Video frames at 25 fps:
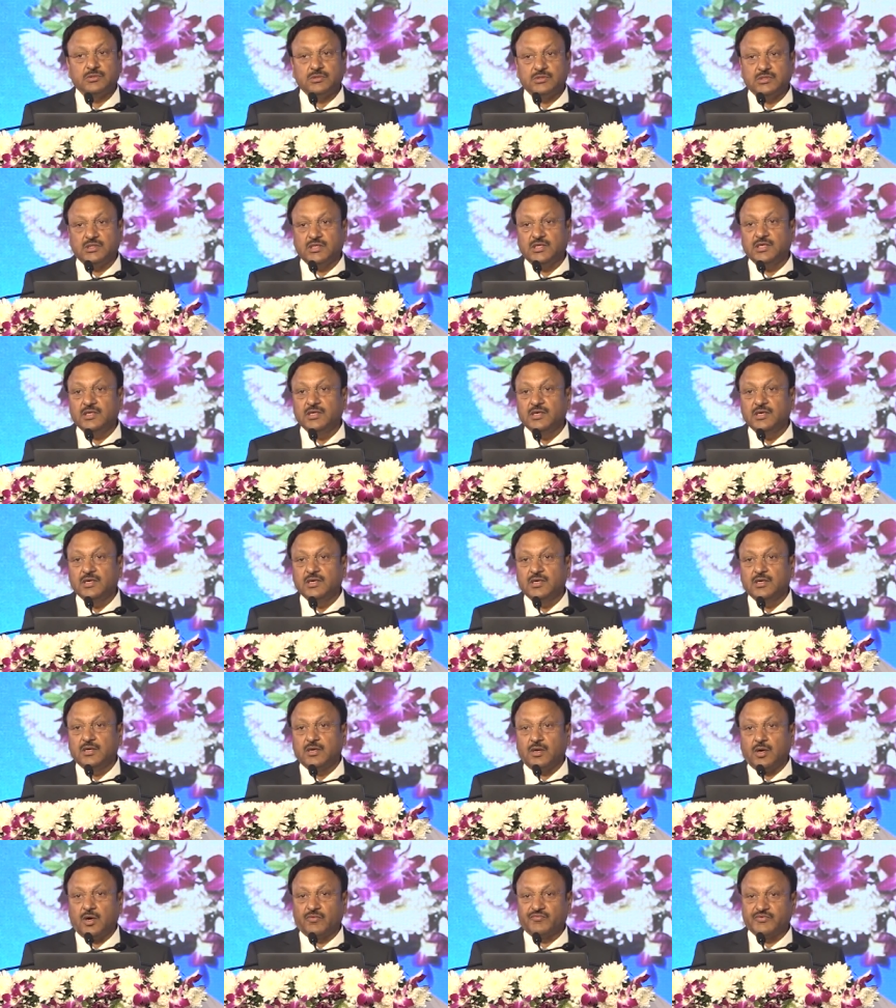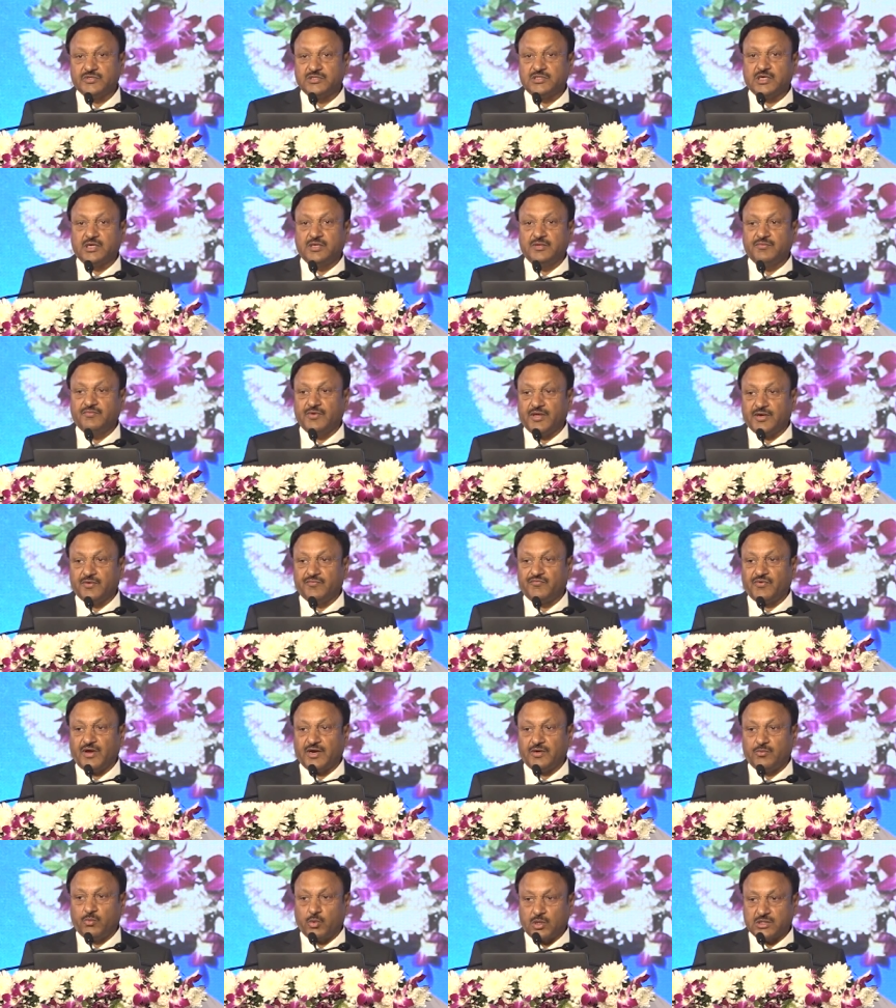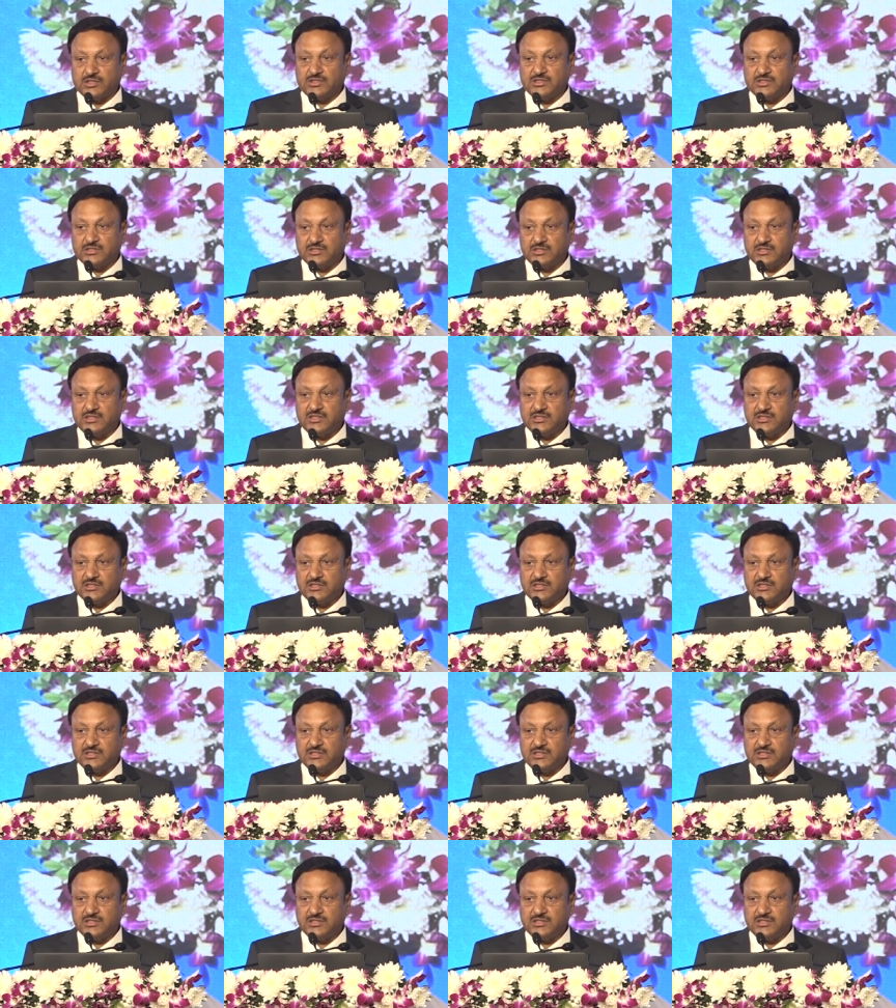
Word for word: the officially verified versions.